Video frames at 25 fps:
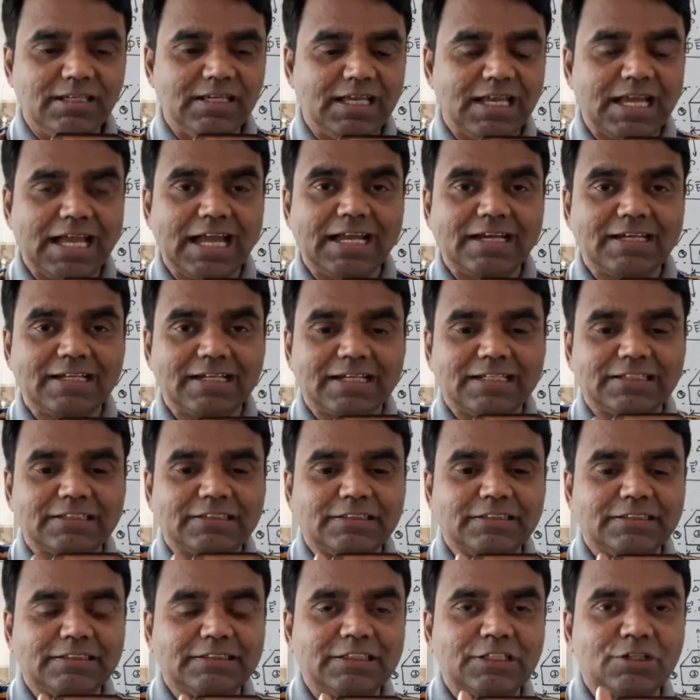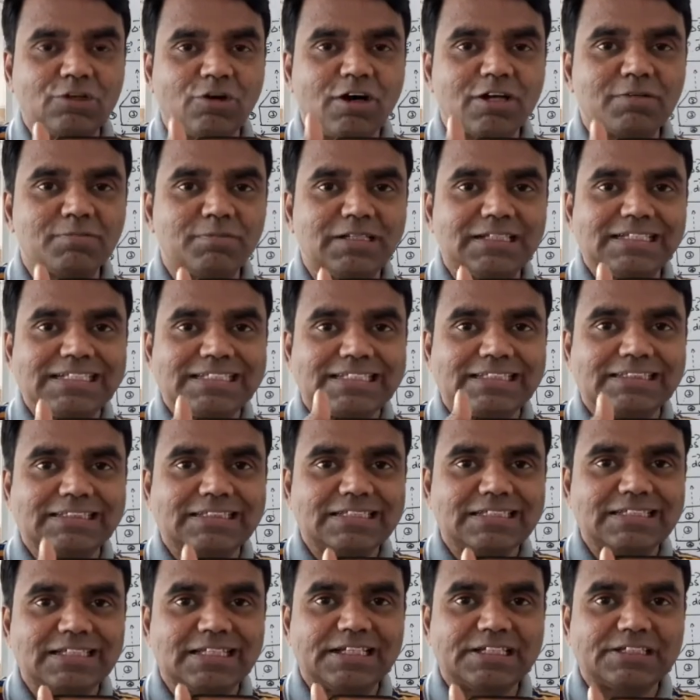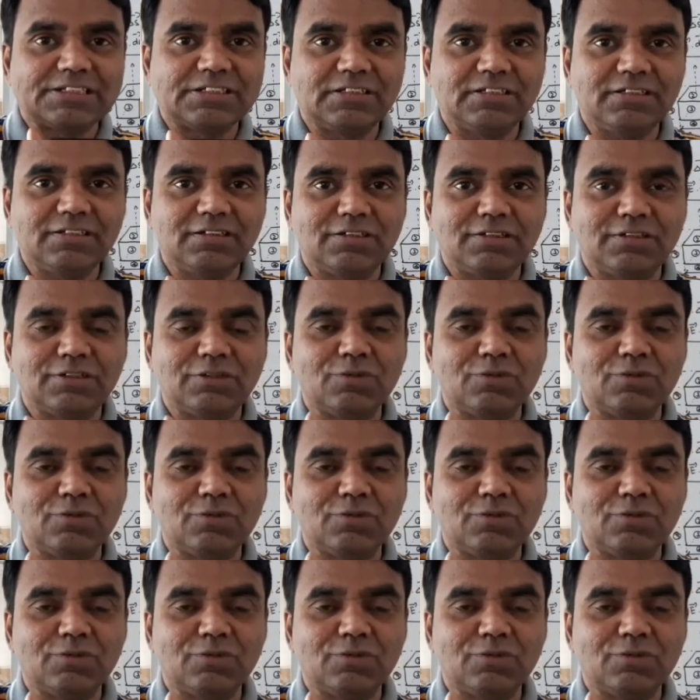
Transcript: and the normal is in this direction.